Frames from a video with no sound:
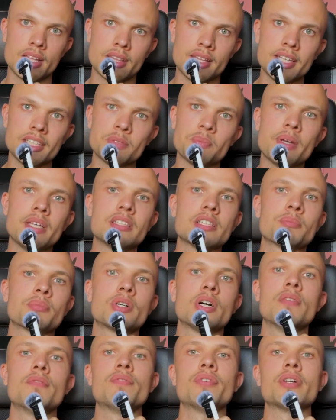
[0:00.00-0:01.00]
This means I'm
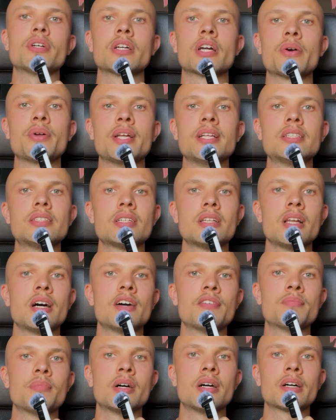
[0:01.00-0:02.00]
confident going into the
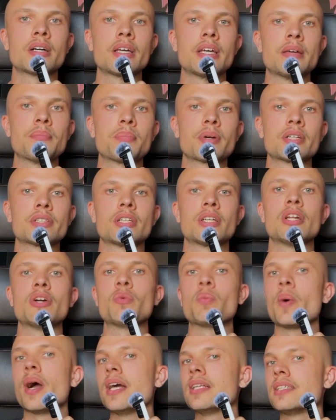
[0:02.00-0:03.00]
live market because I know
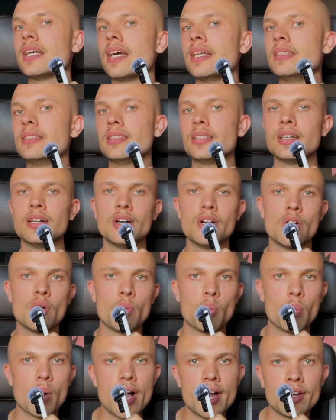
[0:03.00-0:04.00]
where to enter,
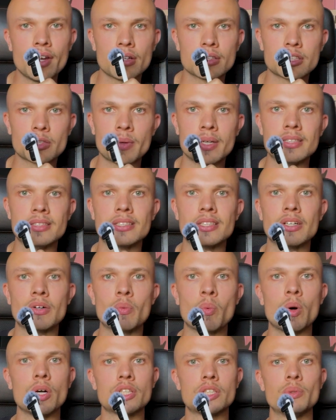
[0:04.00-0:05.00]
where not to enter,
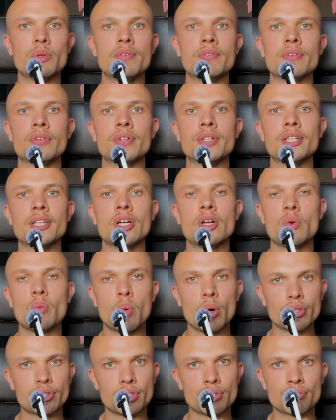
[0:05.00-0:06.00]
what to avoid,
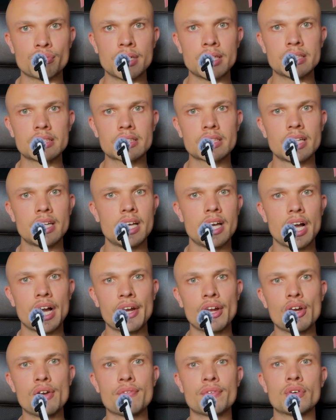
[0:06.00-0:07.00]
what to risk,
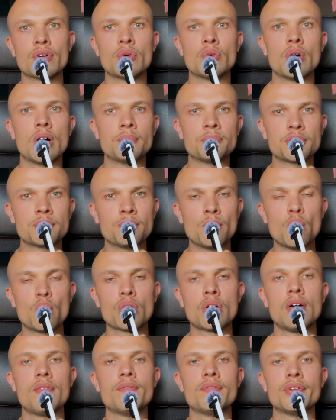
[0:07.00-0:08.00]
and overall, I'm just more
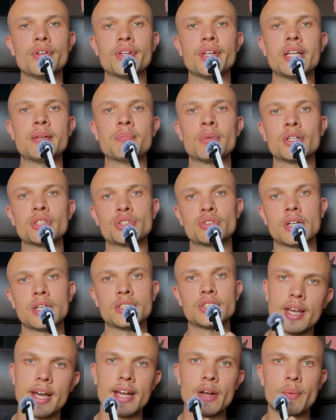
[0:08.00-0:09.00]
confident in my
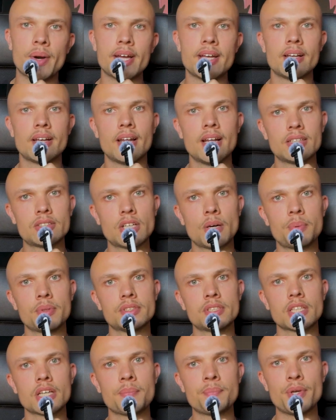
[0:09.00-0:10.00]
strategy. Anyway, let's hop
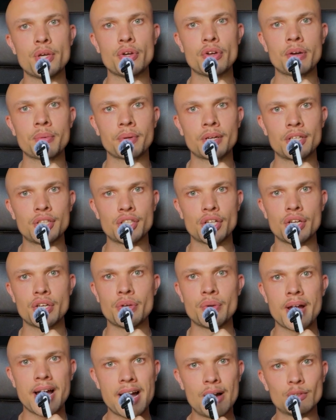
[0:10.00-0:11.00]
onto the computer and I'm going to show
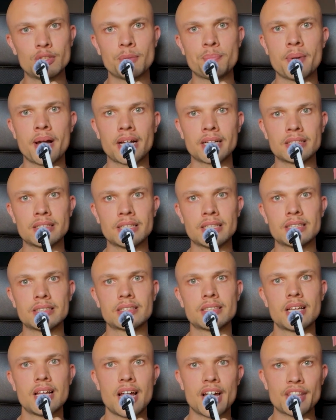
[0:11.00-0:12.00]
you how to backtest
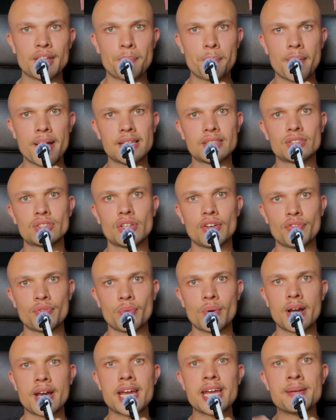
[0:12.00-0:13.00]
and the best
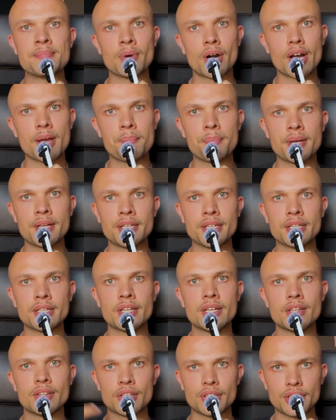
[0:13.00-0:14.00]
software, in my opinion,
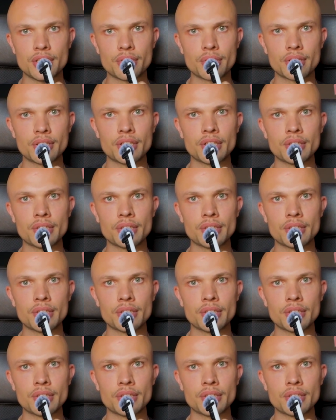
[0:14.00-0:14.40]
that you can